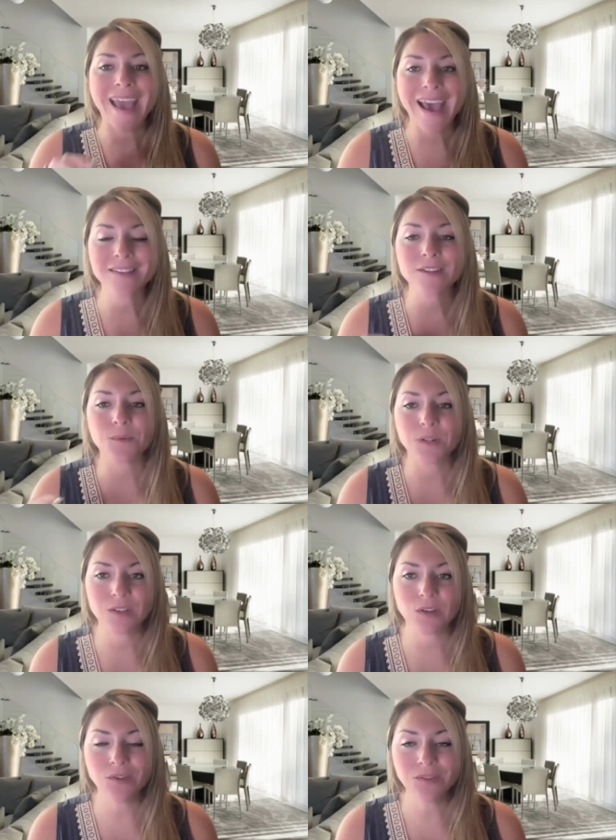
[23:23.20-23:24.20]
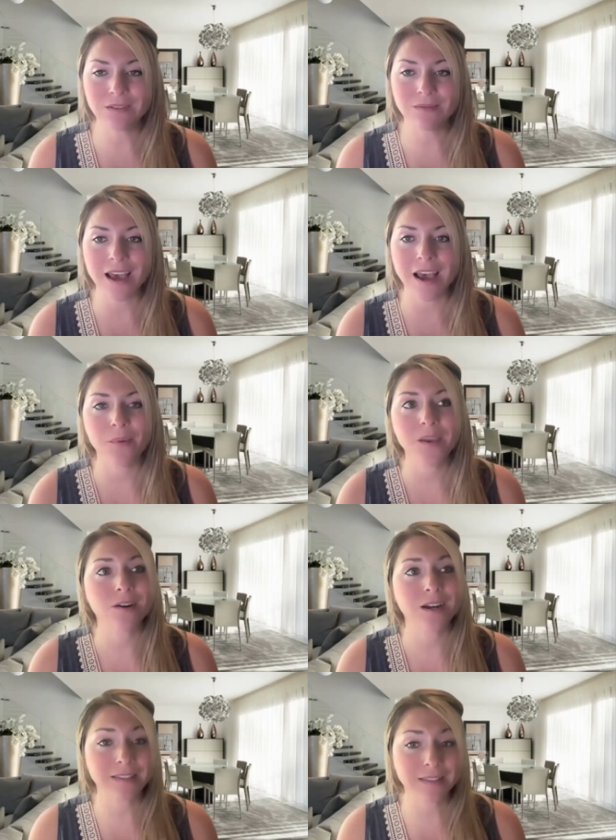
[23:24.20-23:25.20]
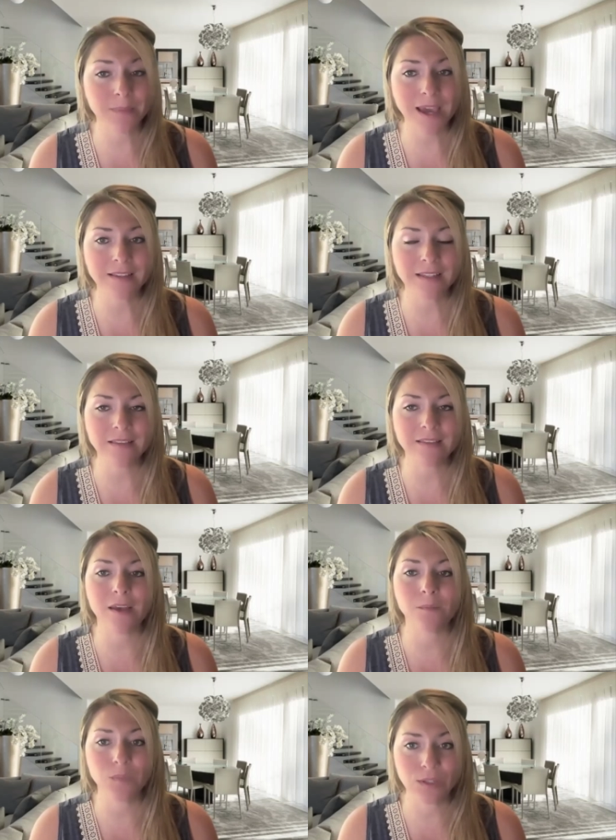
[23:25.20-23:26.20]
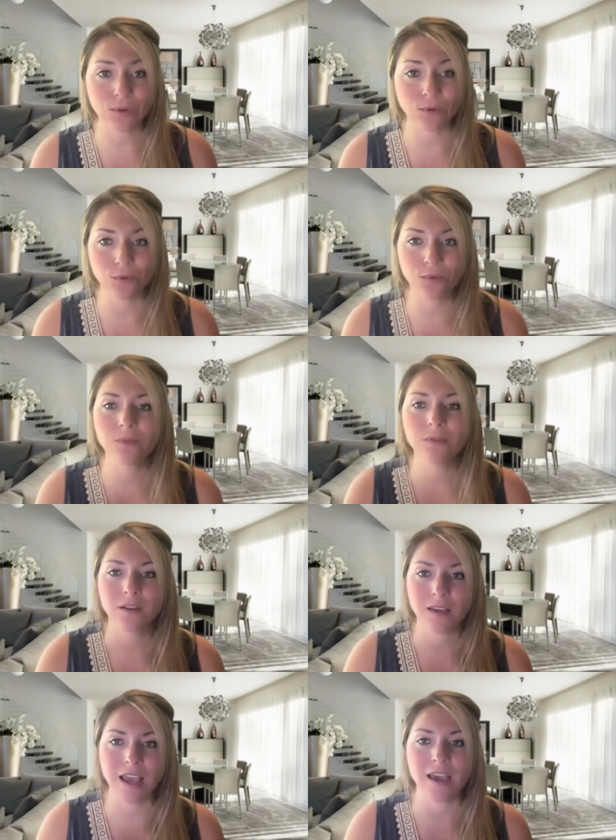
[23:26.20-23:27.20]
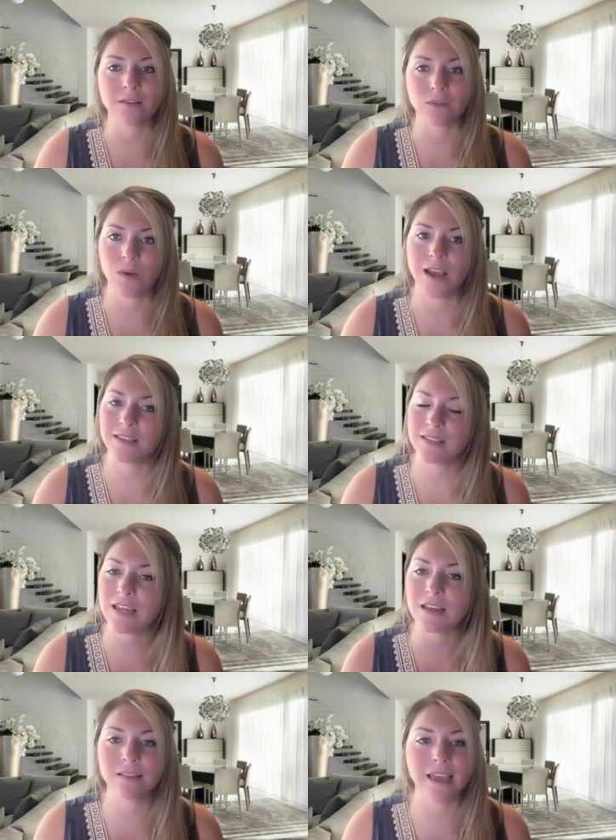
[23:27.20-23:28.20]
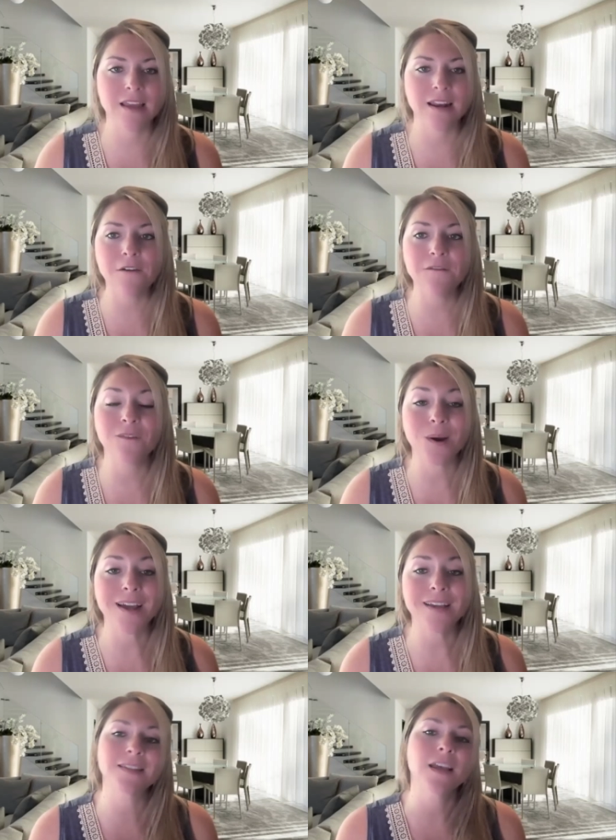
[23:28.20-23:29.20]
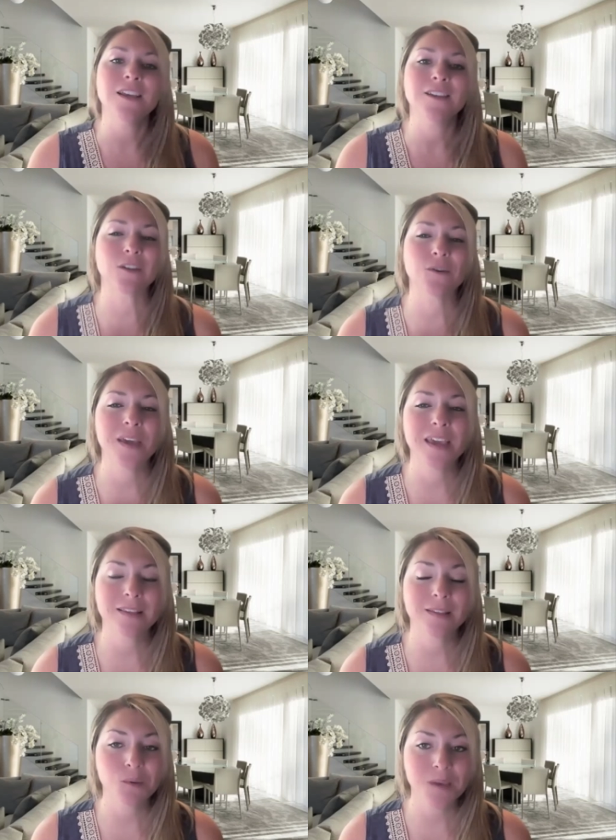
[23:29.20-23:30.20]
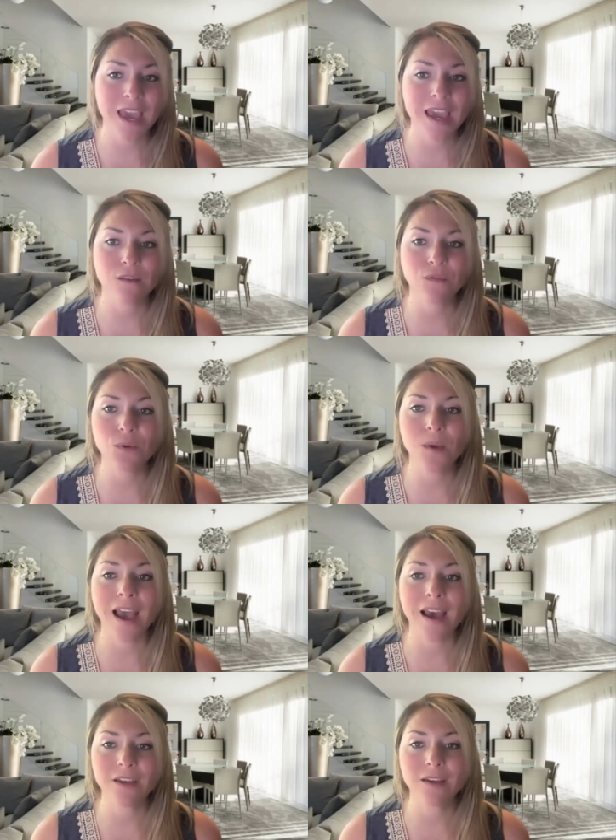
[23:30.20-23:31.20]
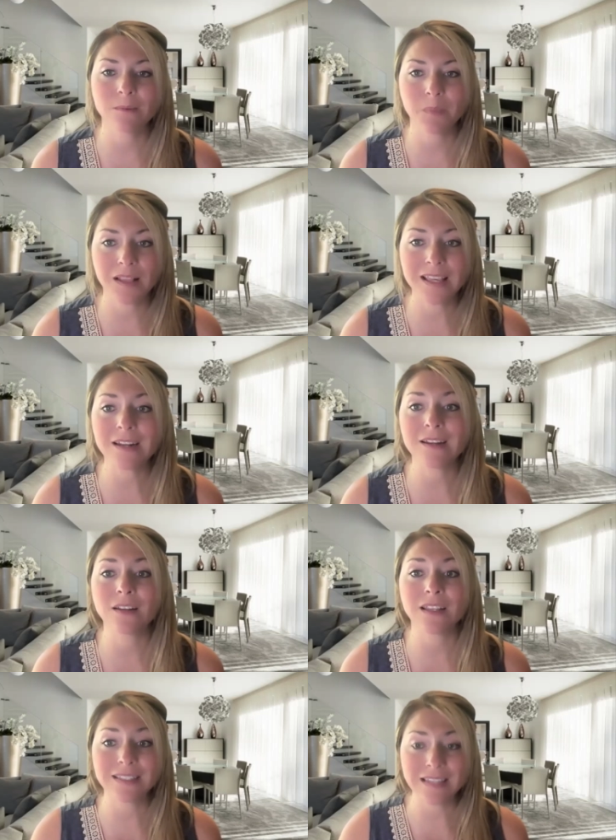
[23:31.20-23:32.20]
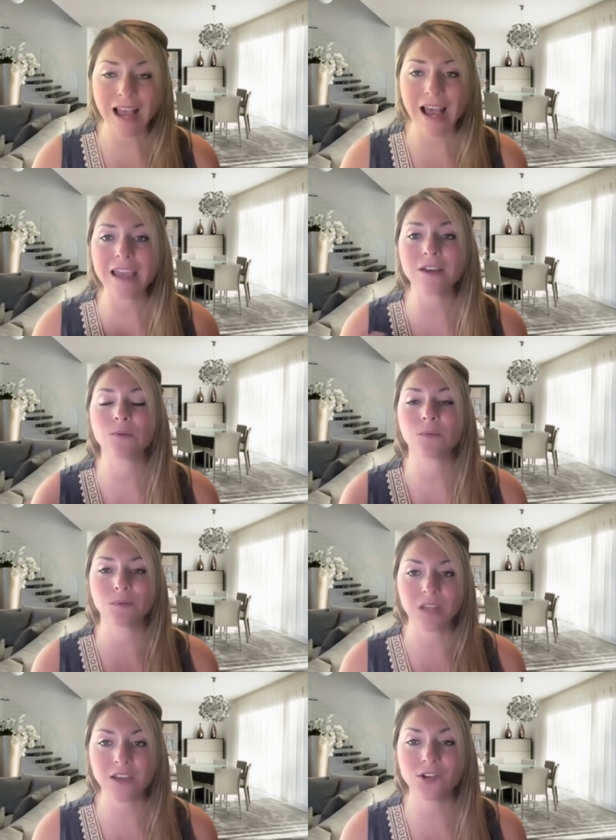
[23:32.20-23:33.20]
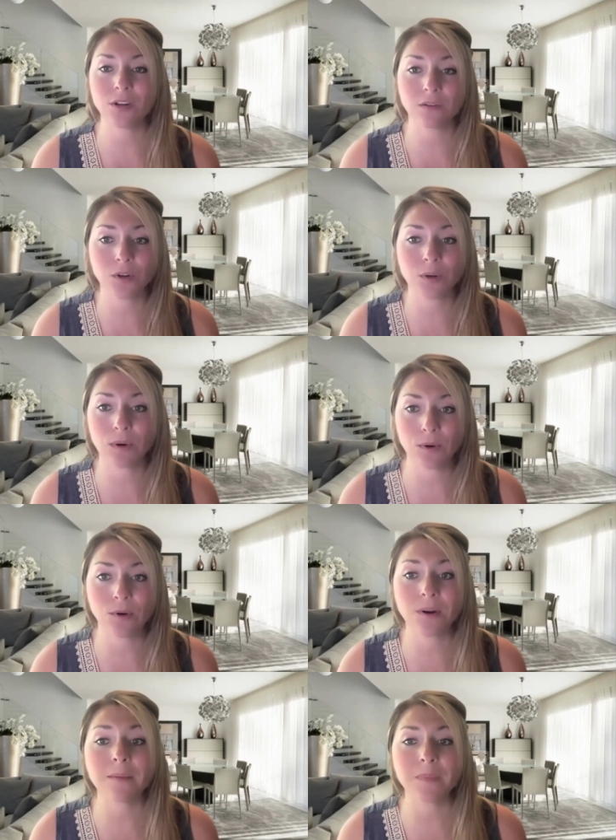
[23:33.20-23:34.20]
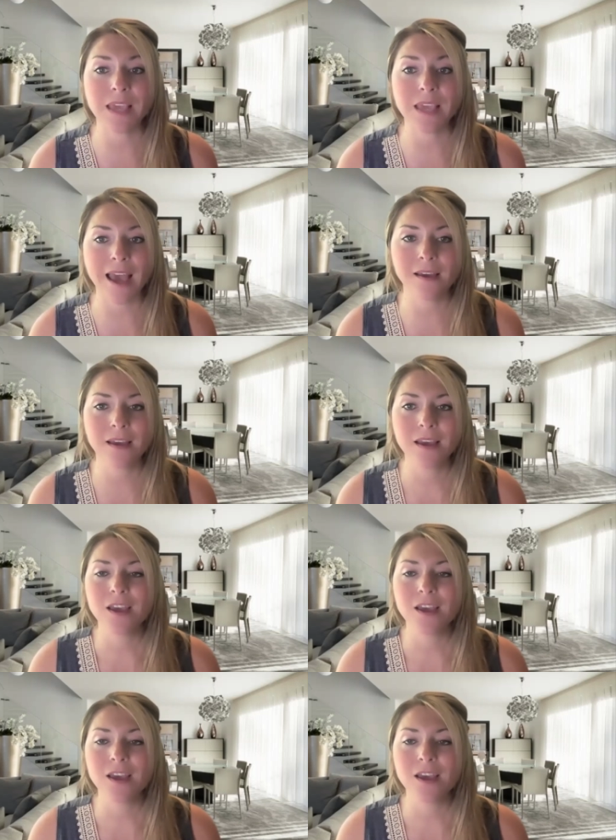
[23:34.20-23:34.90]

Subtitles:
As a result of that, we are expecting them to XYZ, lay it out for us. So it's okay if you haven't completed an entire rotation of your program yet.